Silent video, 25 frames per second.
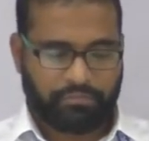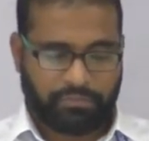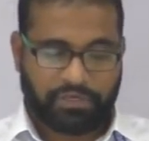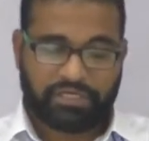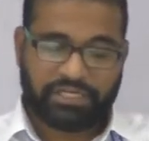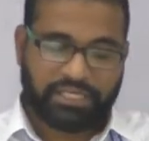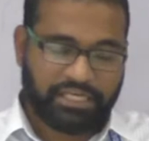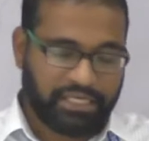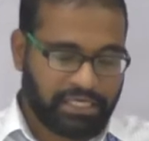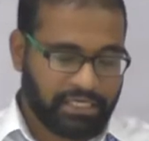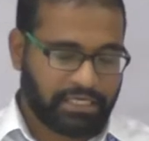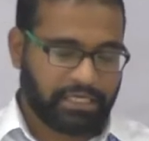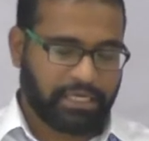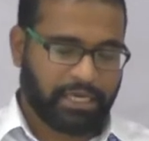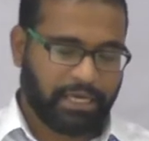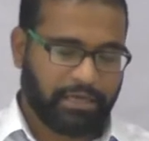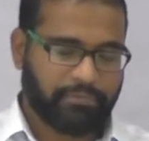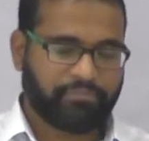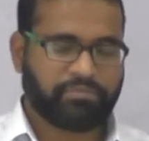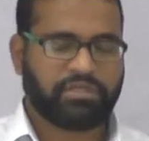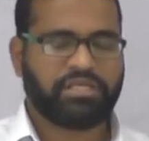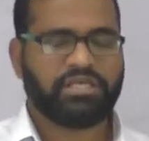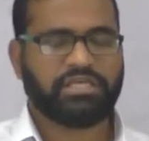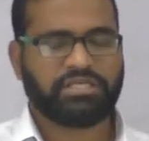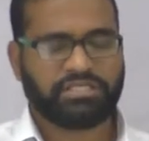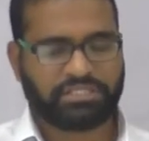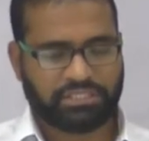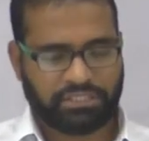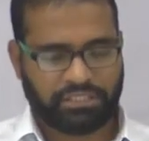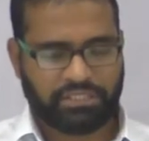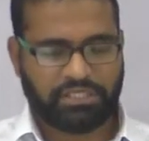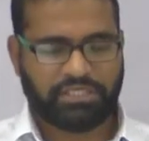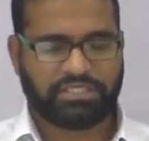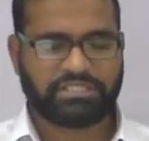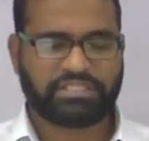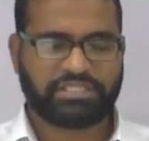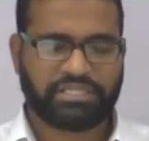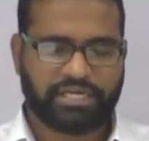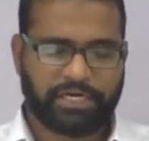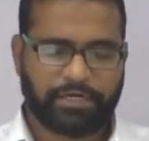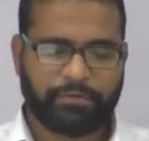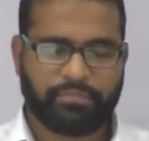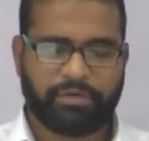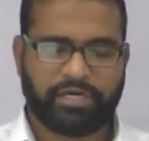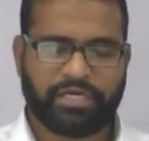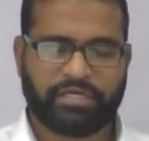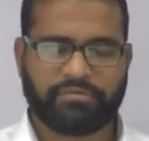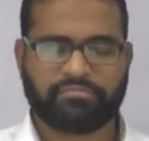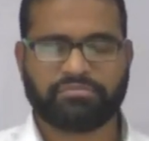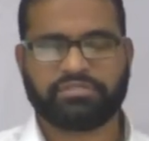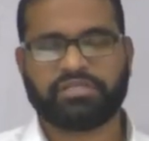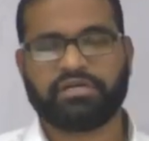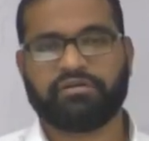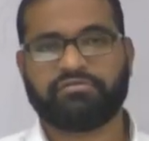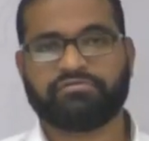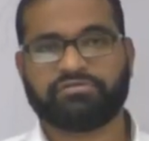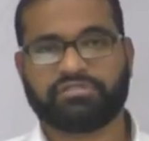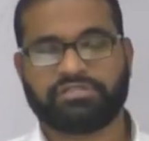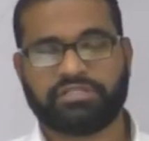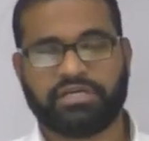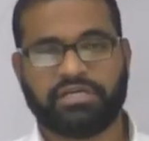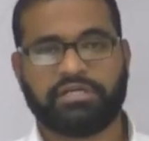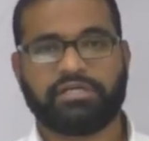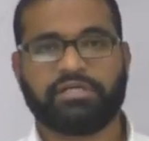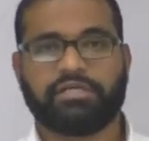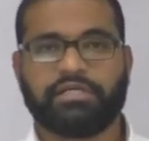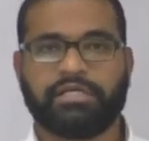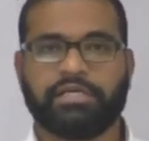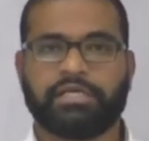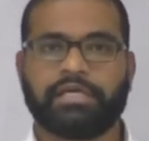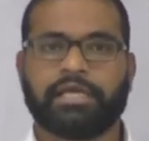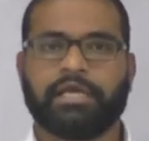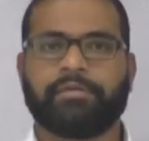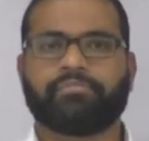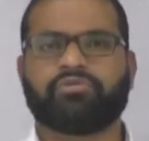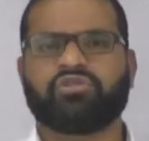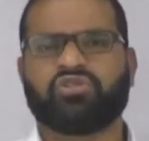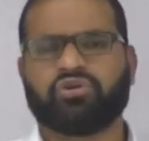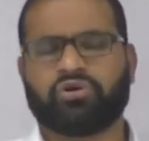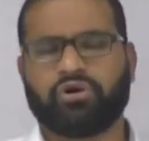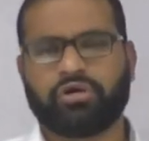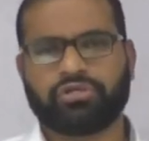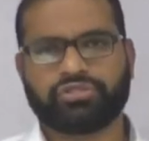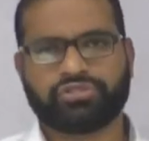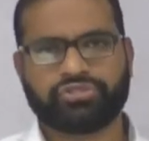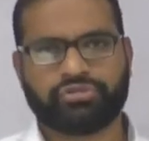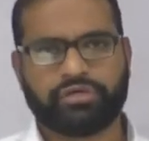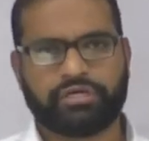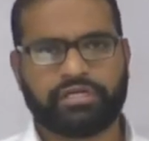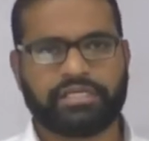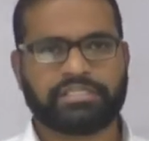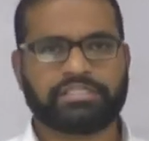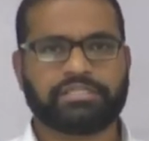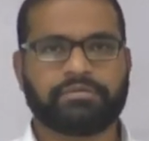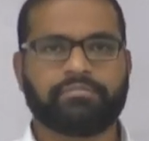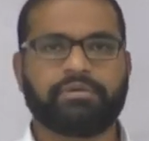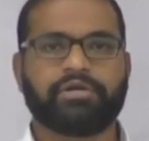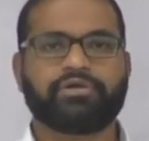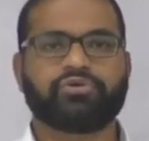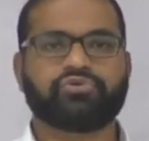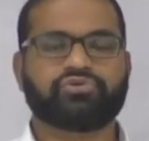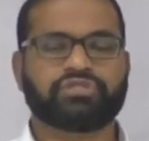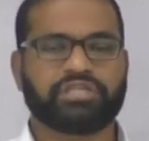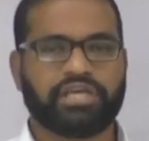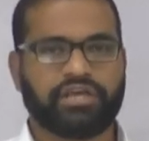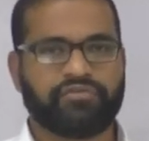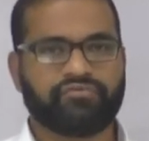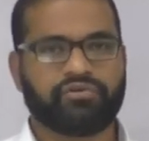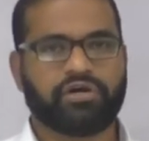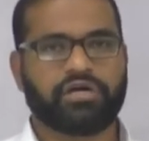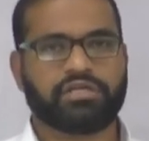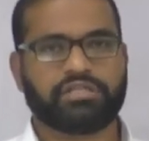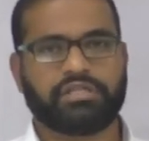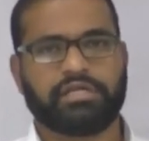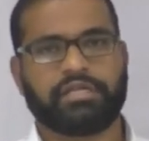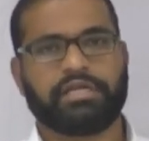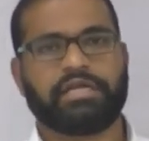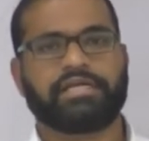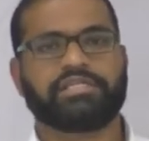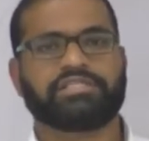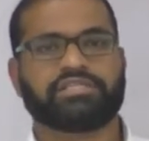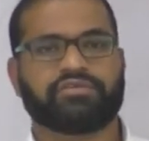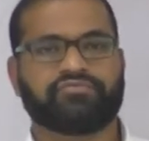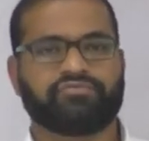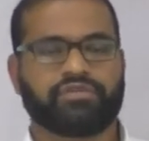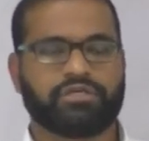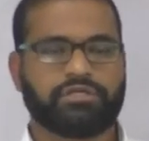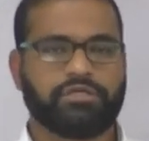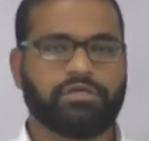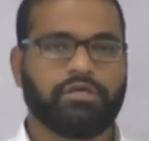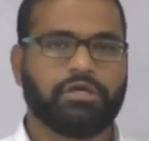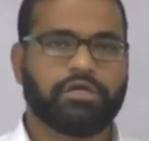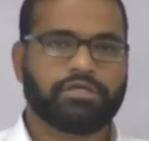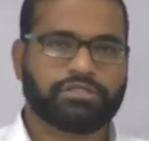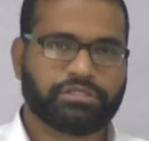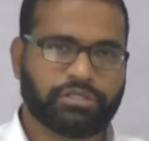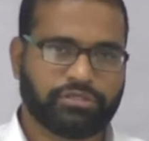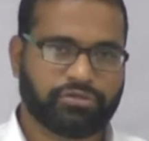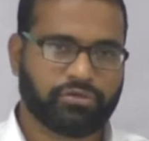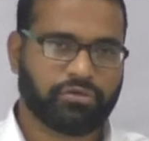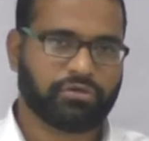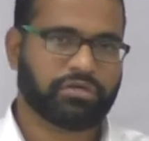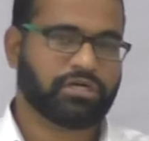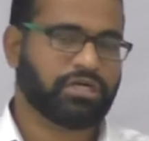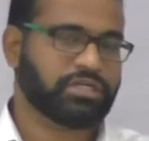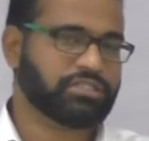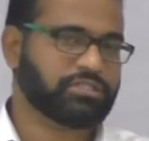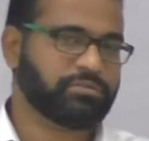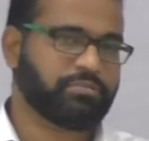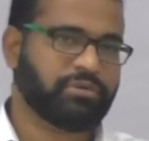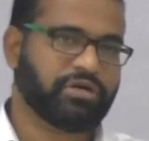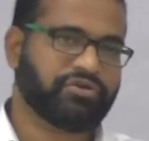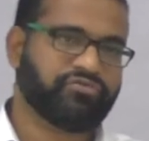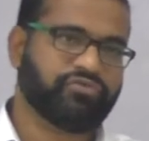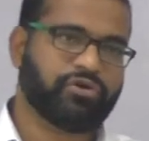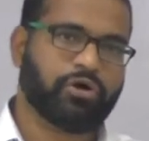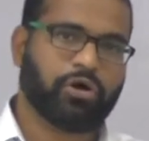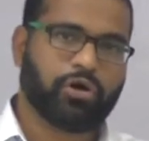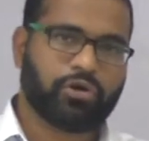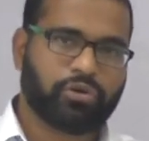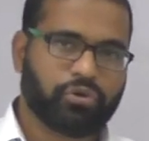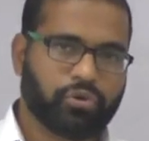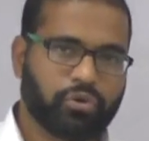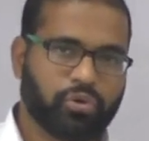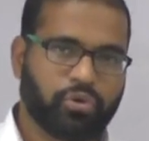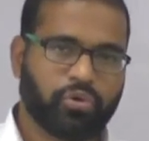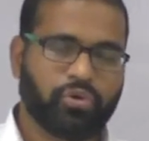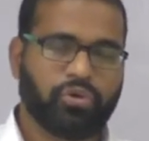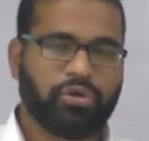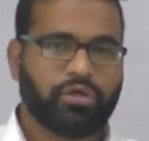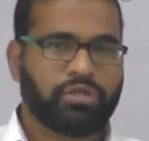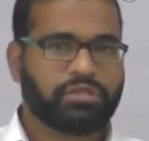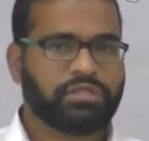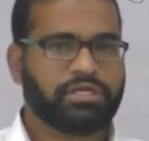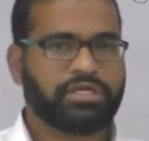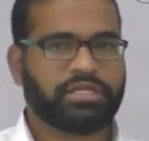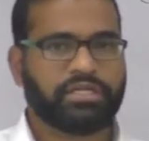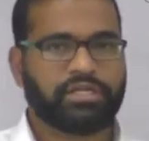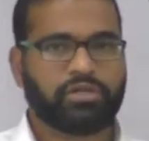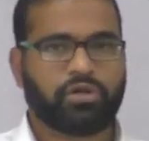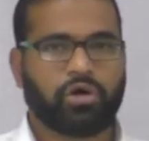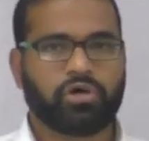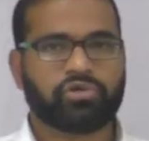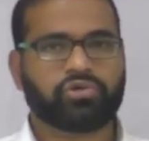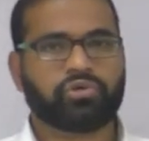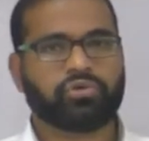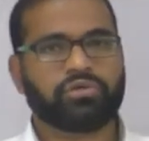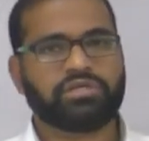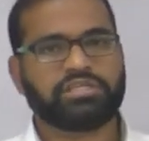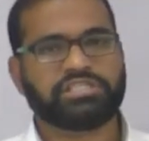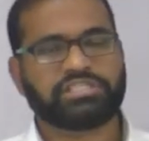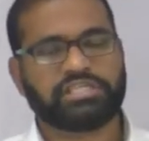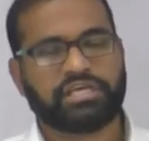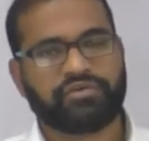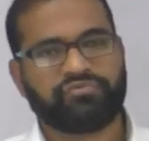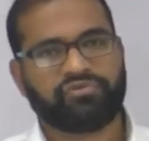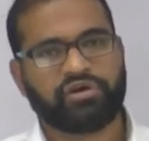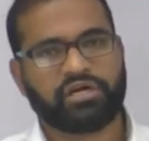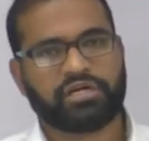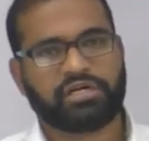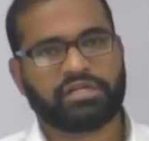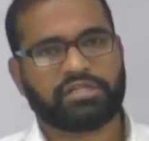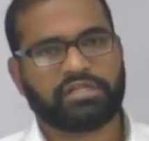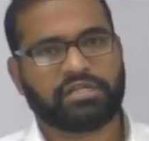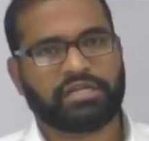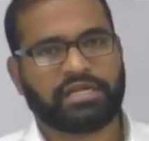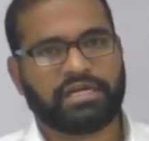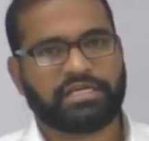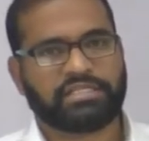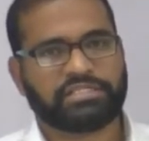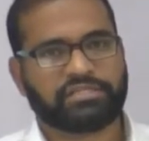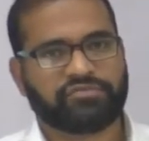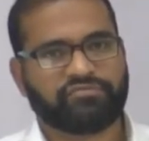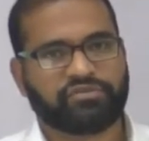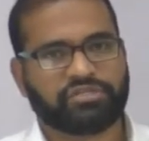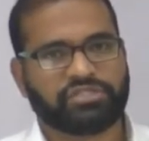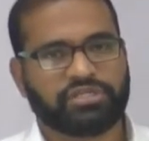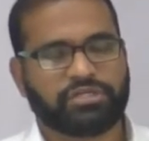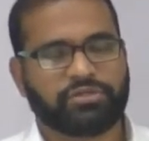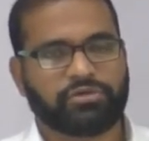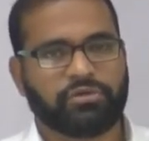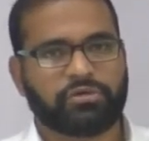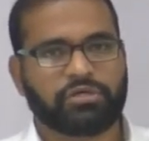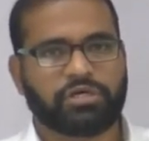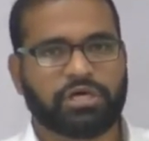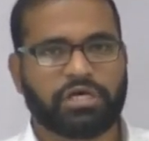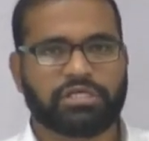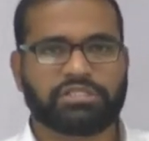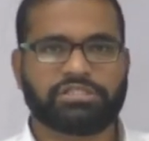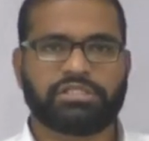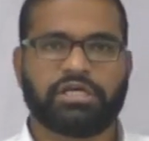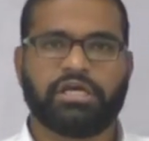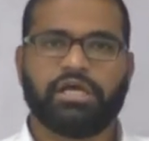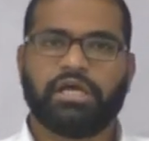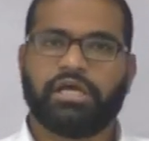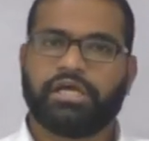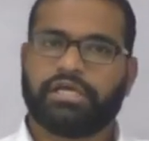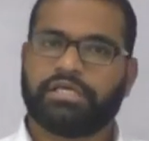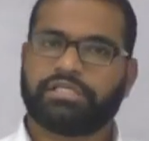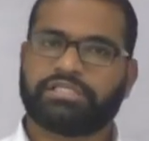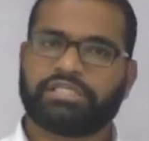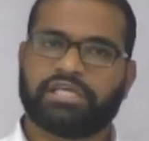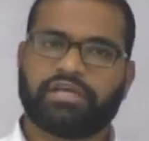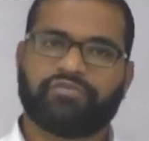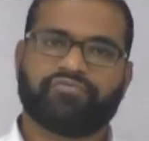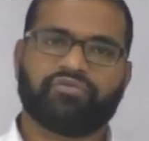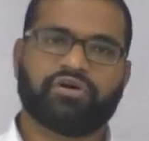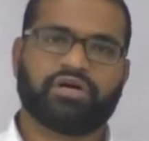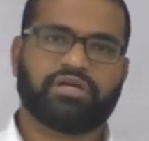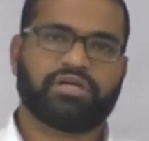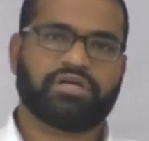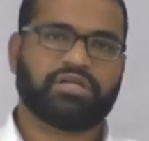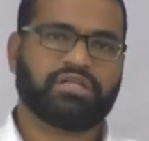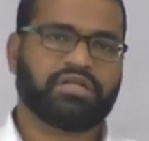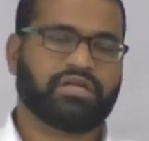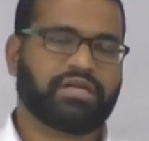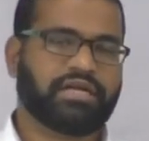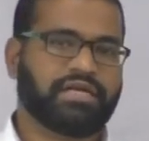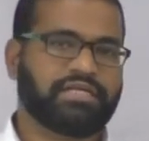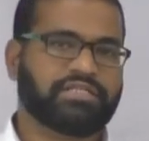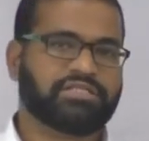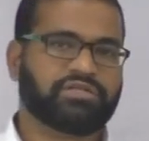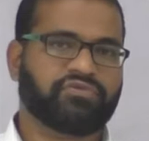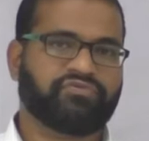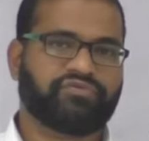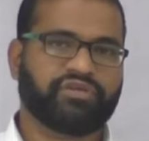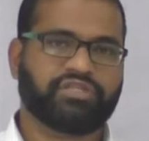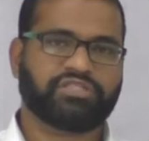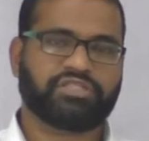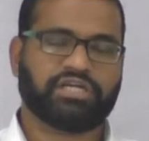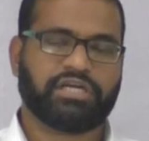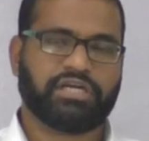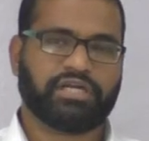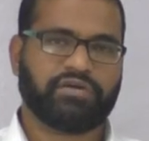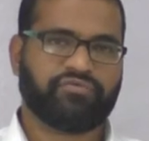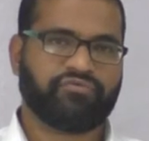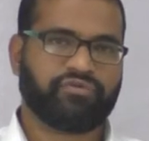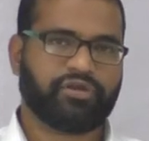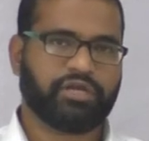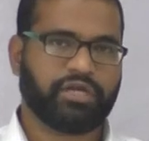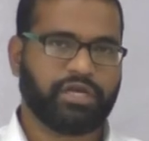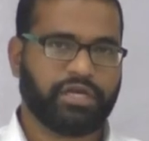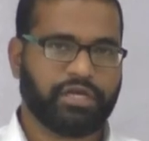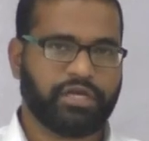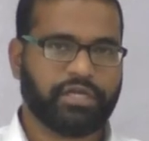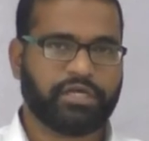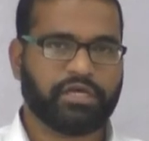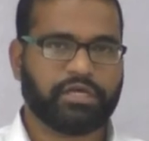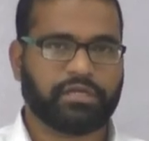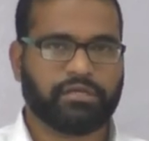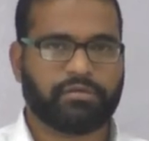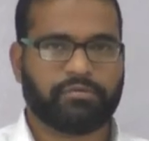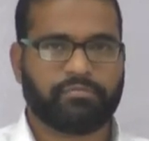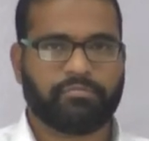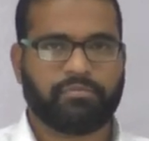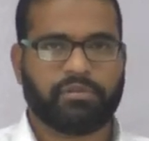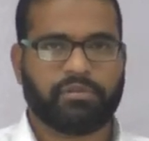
but he came, he, he said by himself that he came to the Constituent Assembly to safeguard the rights of the scheduled caste. But we all know that he not only safeguarded the rights of the scheduled caste, he safeguarded the rights of each and every Indian.